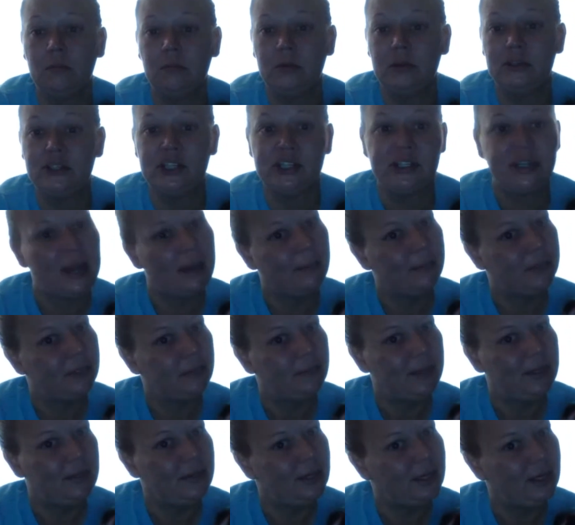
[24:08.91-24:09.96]
Just happened to
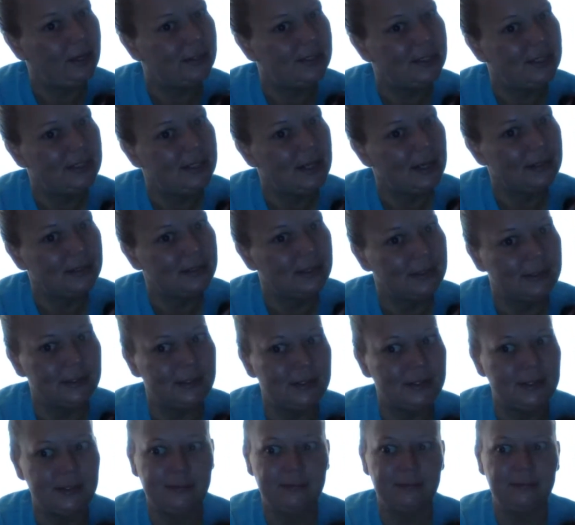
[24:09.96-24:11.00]
be that he's in
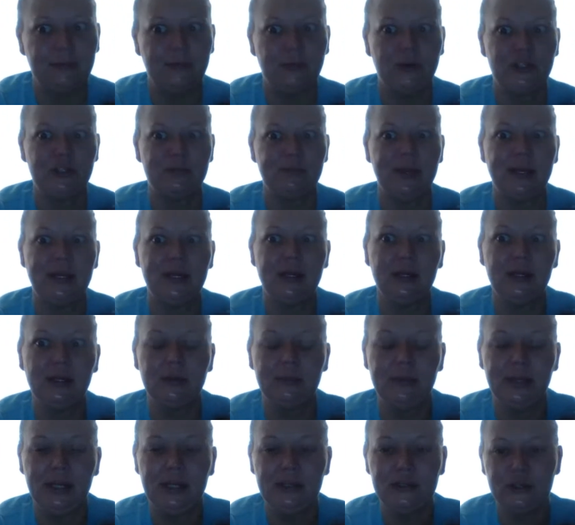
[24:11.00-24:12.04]
Texas, which made it a
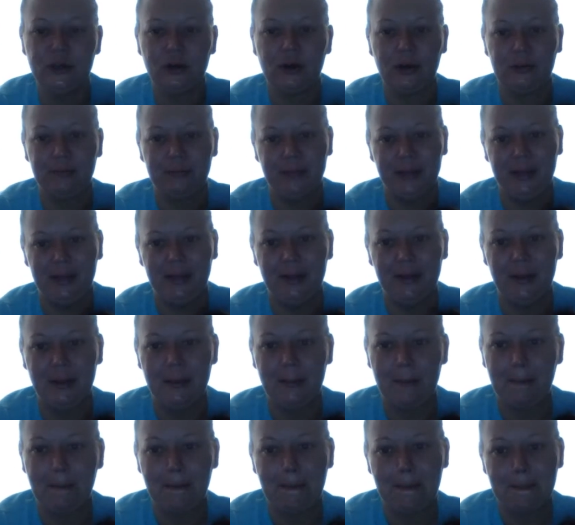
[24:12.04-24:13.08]
little bit easier on me.
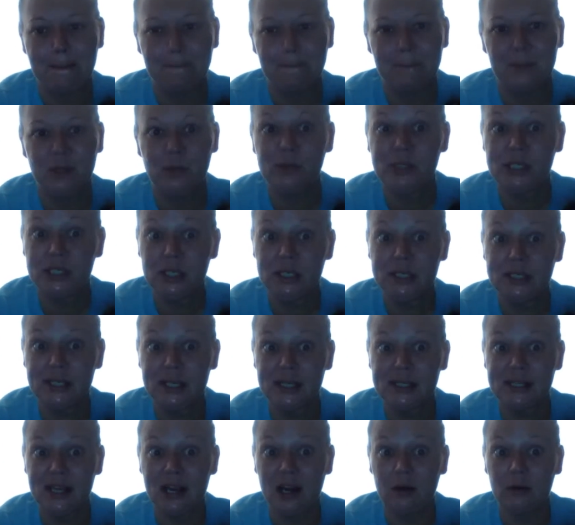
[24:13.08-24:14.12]
It was still
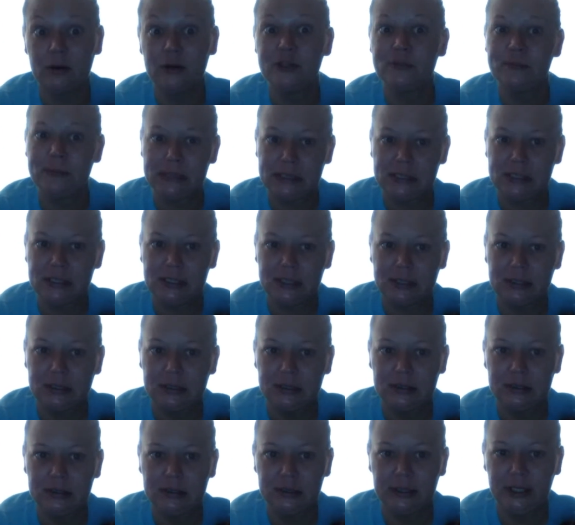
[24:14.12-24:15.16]
6 hours, but still,
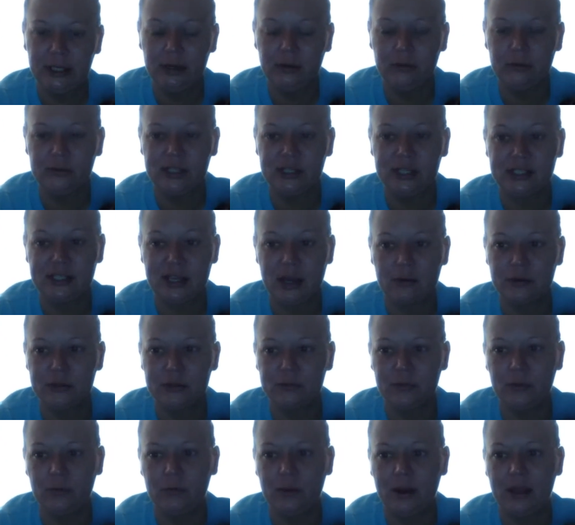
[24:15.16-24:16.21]
6 hours
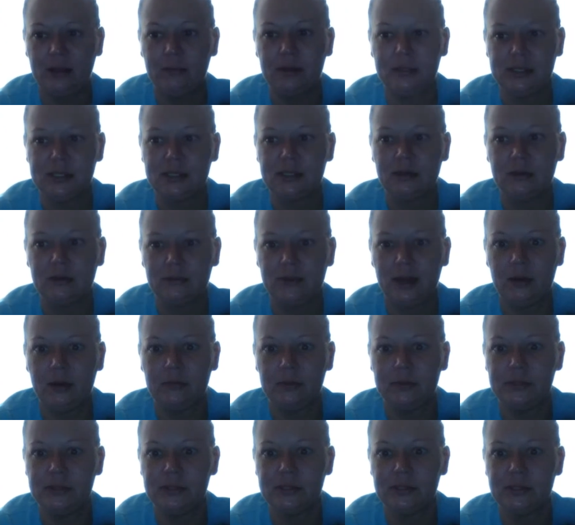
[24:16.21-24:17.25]
one way, but still, that
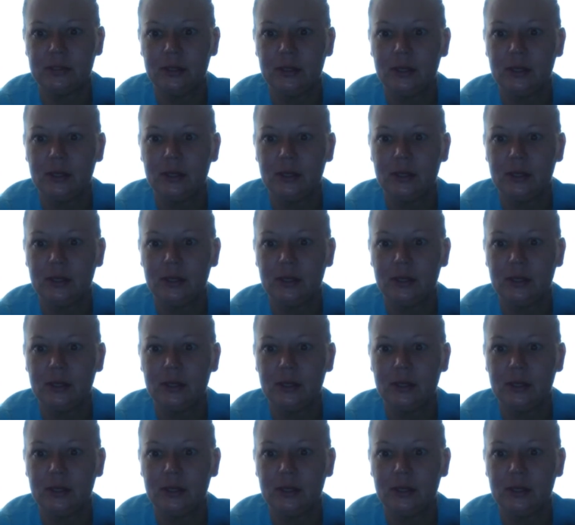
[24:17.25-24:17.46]
was